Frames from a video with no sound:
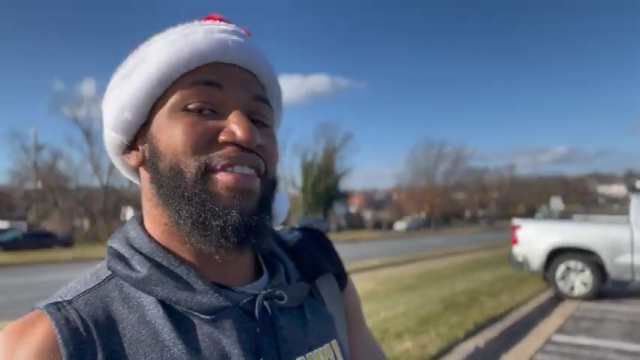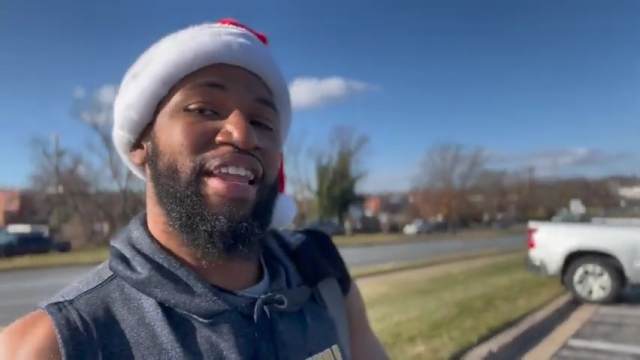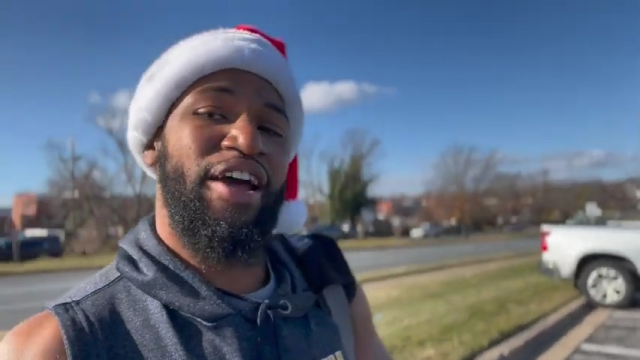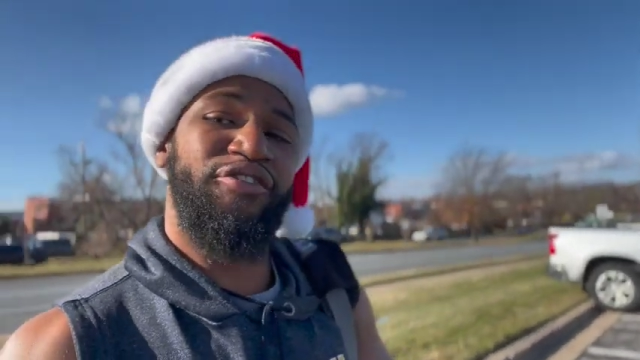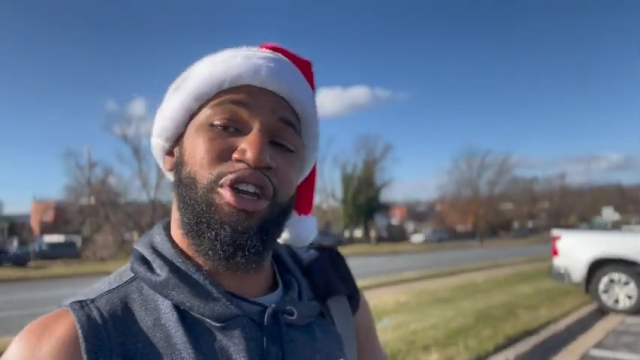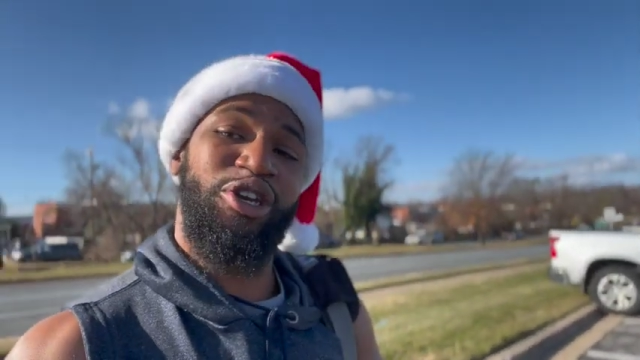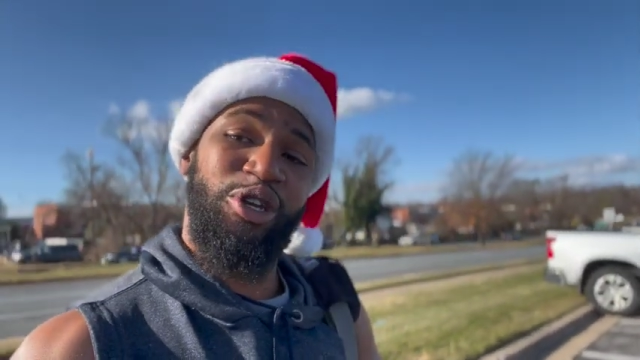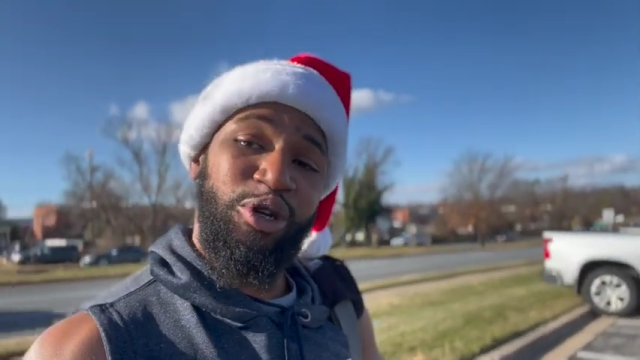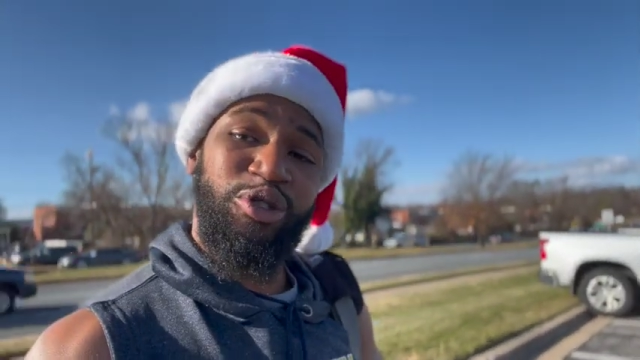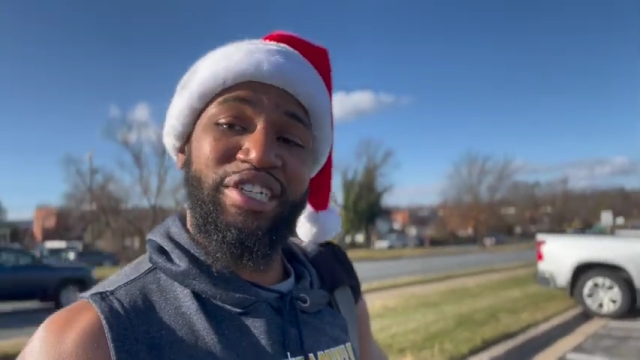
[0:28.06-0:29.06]
Now, if you're
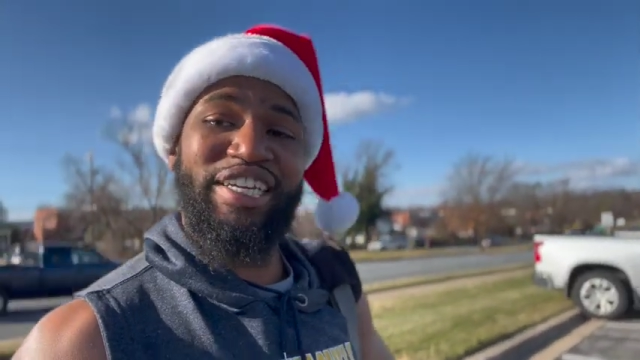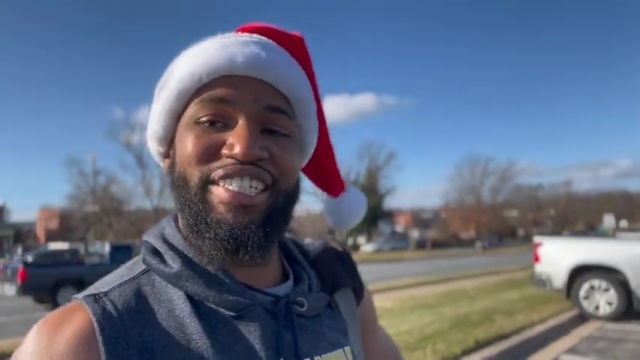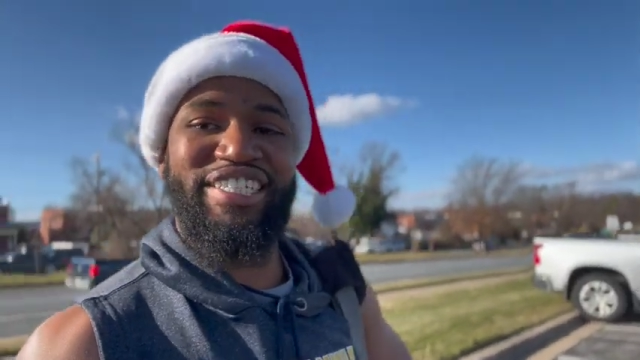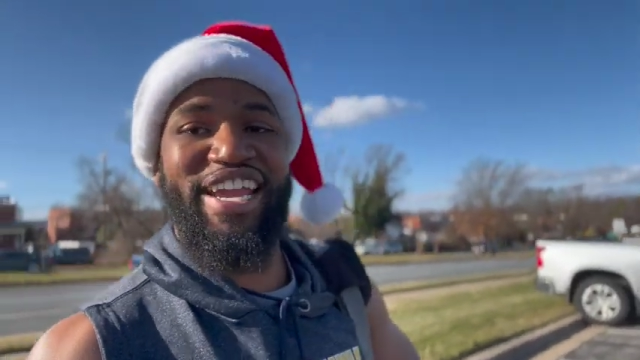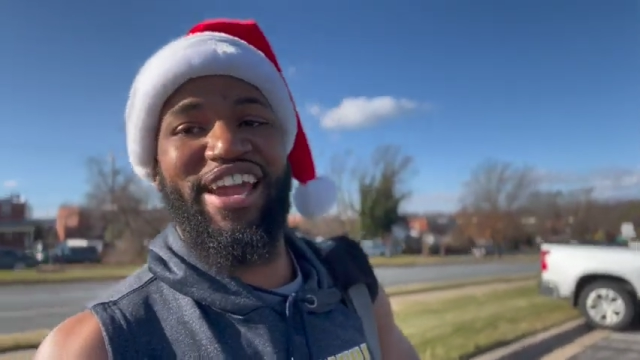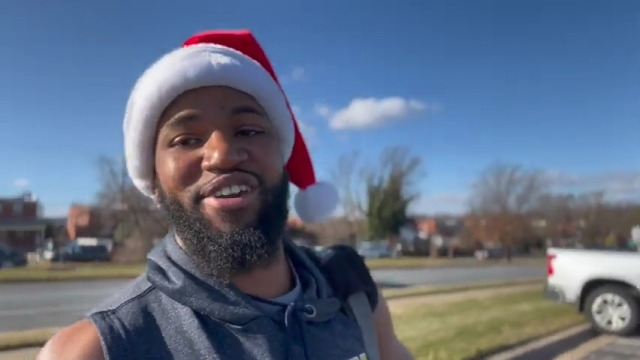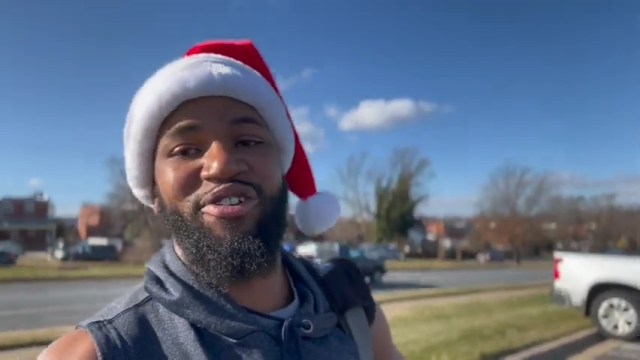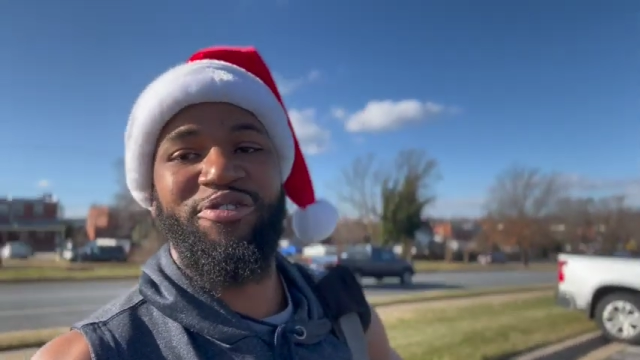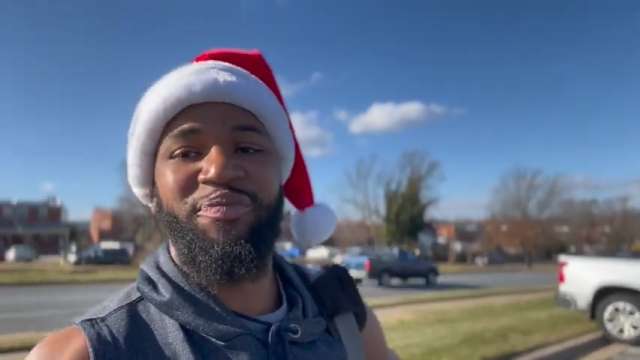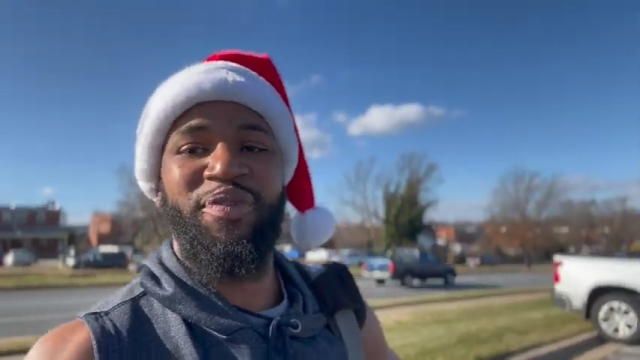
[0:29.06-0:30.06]
new to this
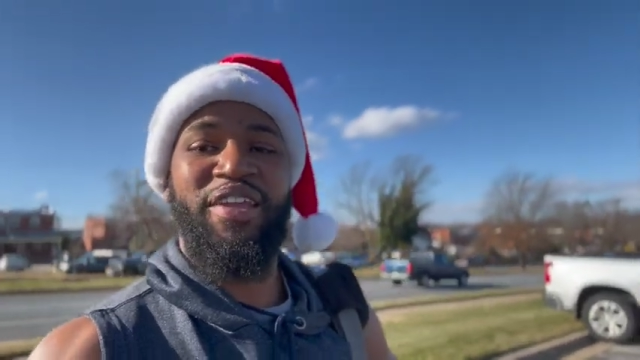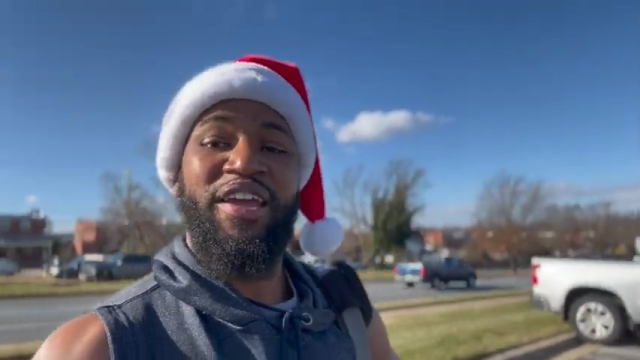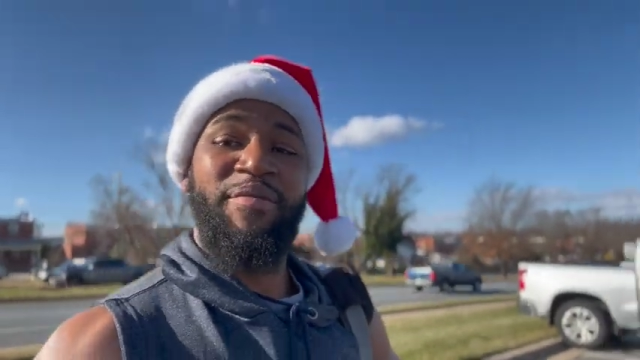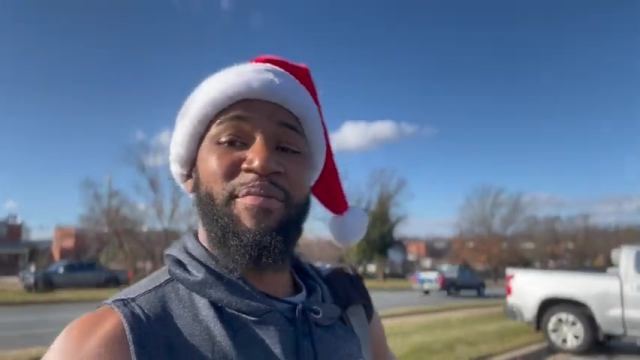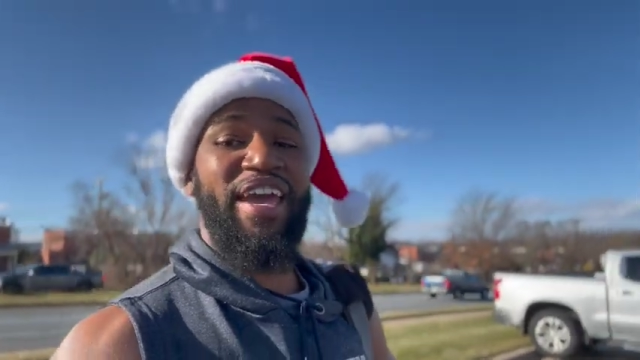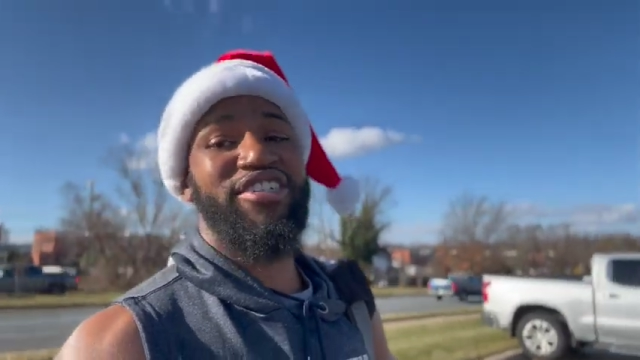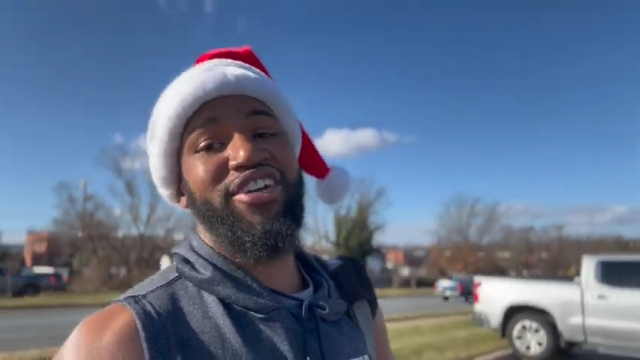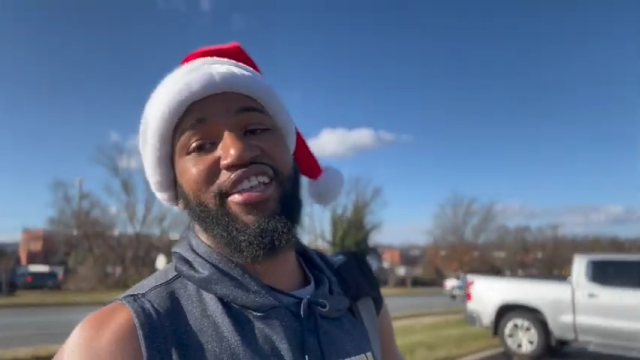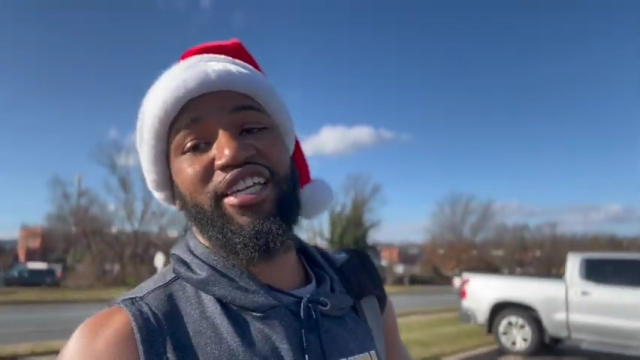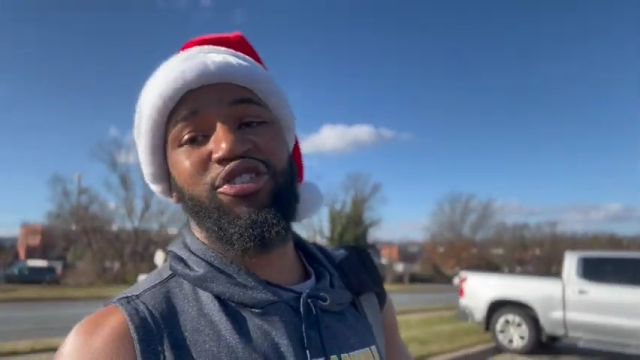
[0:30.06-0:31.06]
channel, make
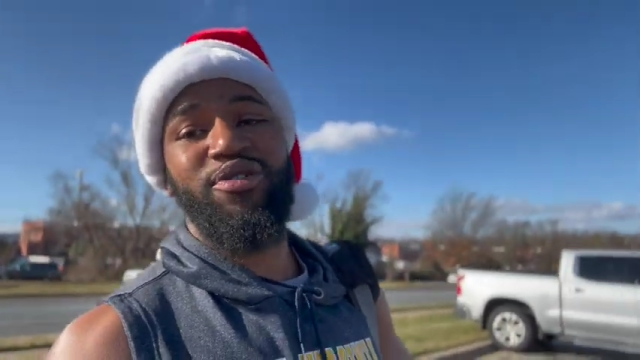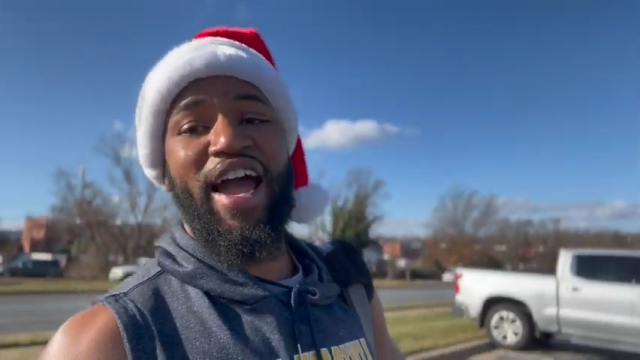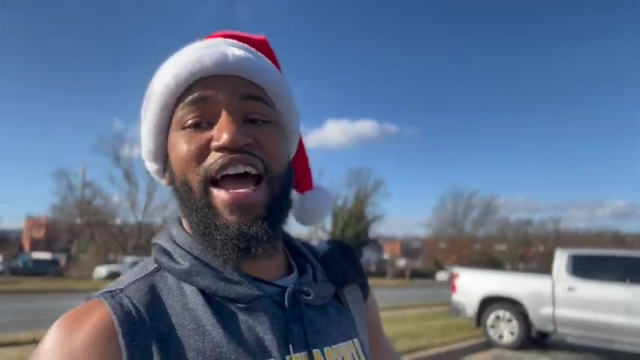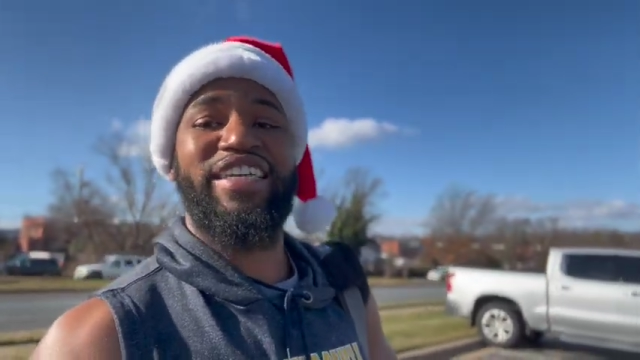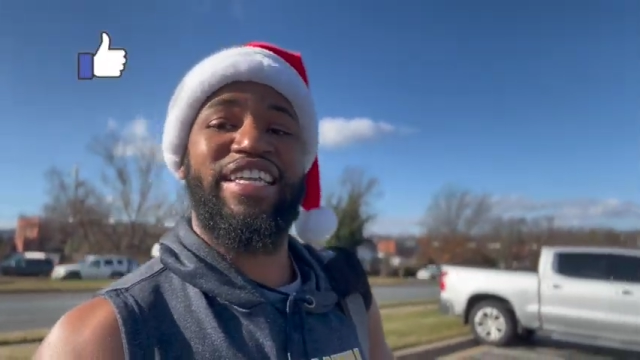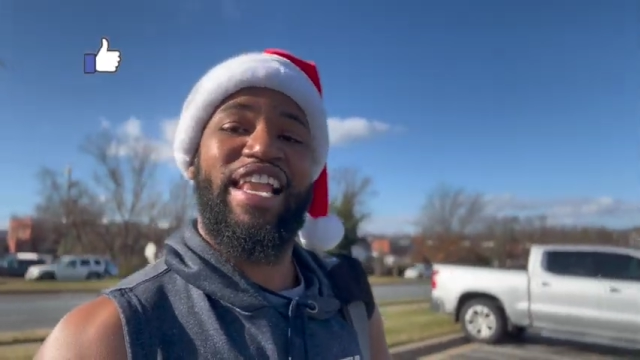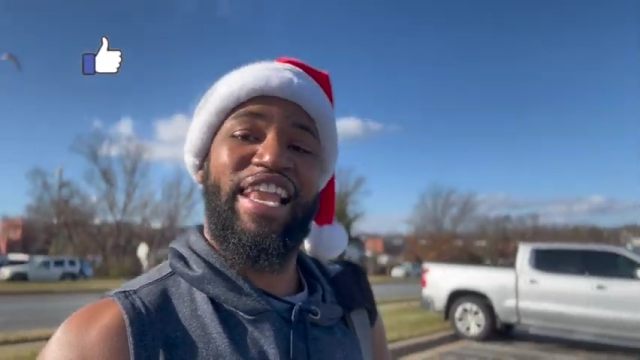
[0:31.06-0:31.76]
sure that you guys